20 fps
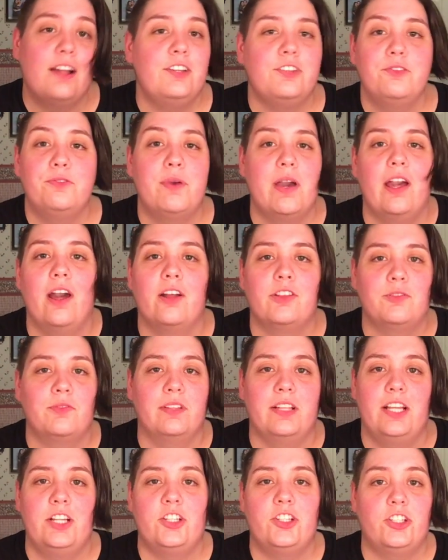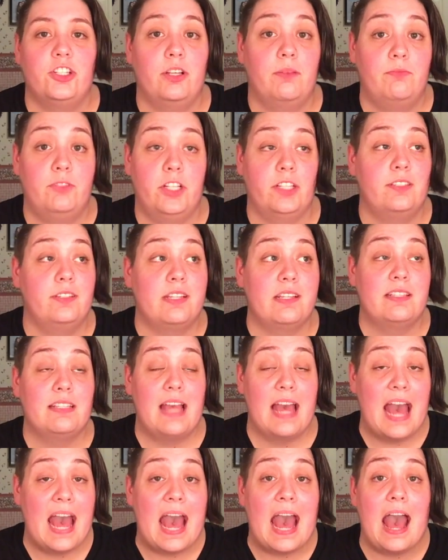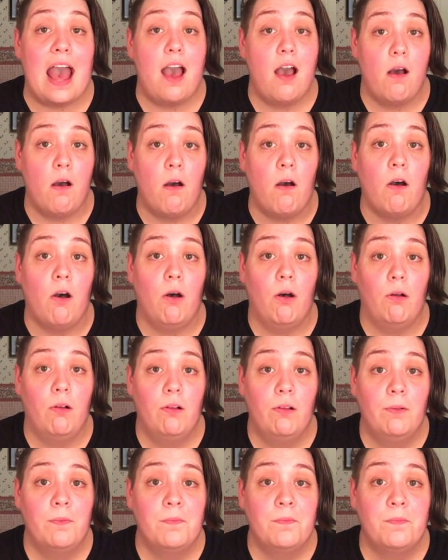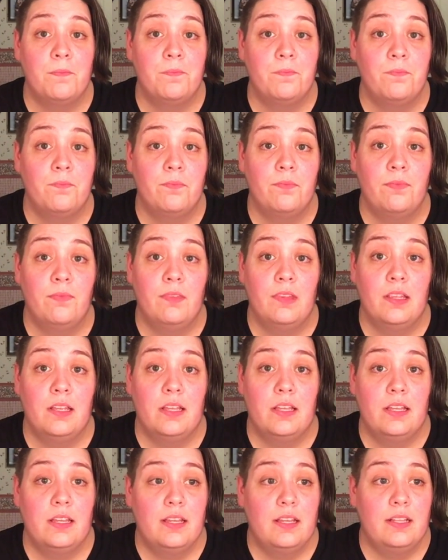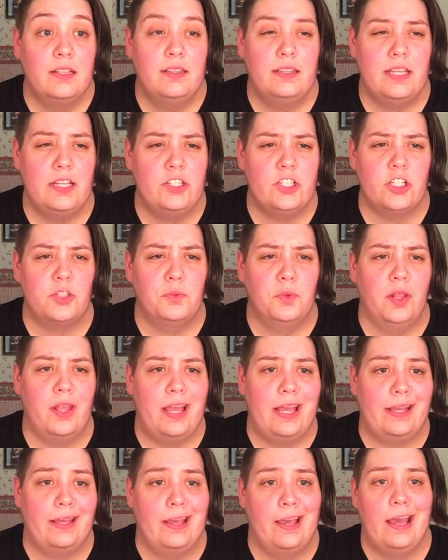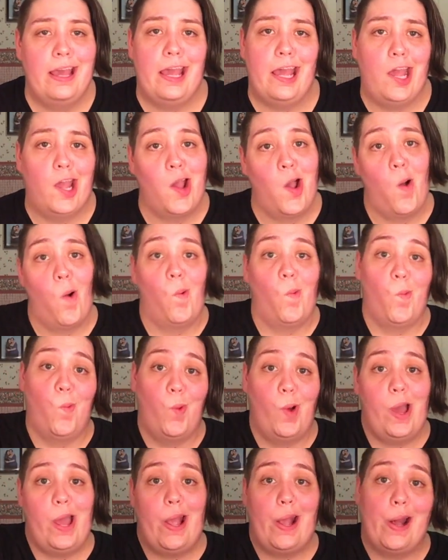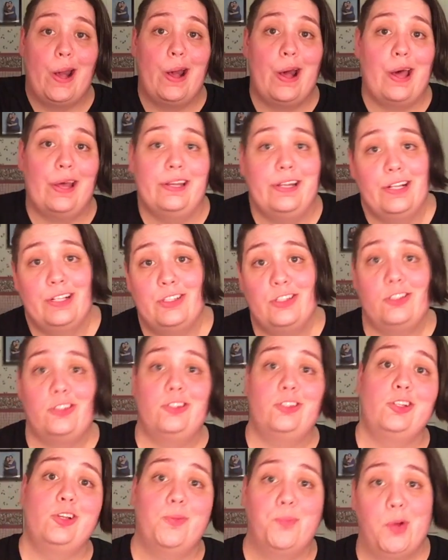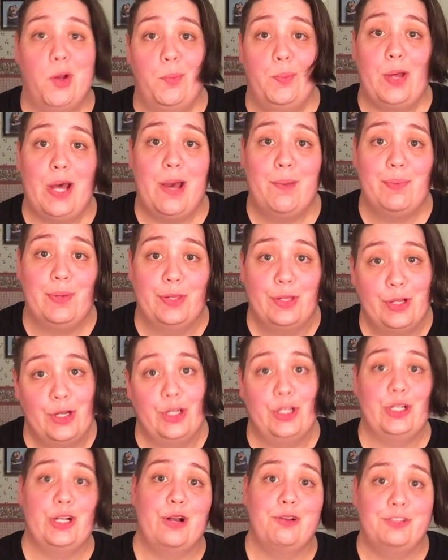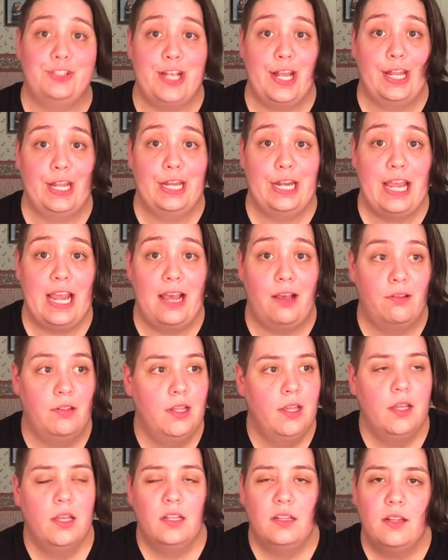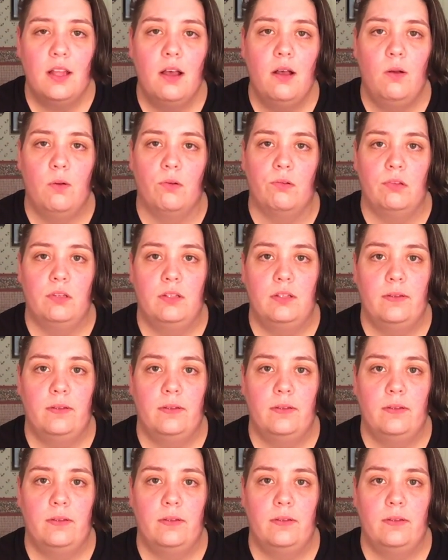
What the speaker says: do Way Hot's relationship justice at all. They just were like, hey, Way Hot, it's super popular, go check it out. No.